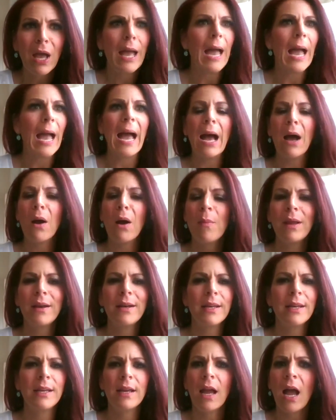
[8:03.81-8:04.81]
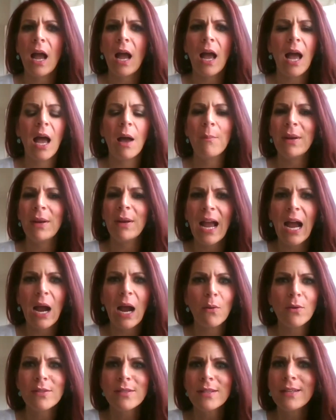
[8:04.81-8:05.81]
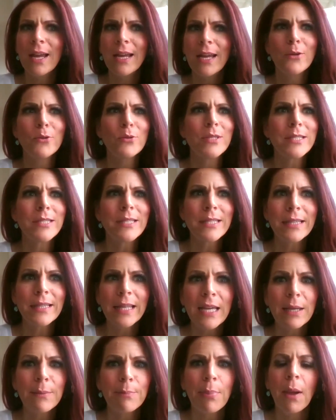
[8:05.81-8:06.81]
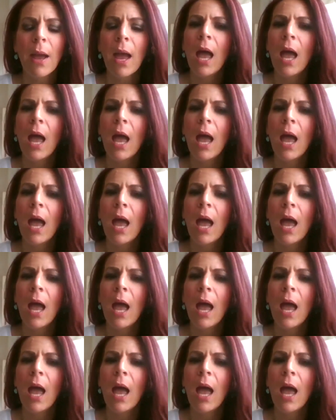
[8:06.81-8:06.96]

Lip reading: how many hours a night you sleep.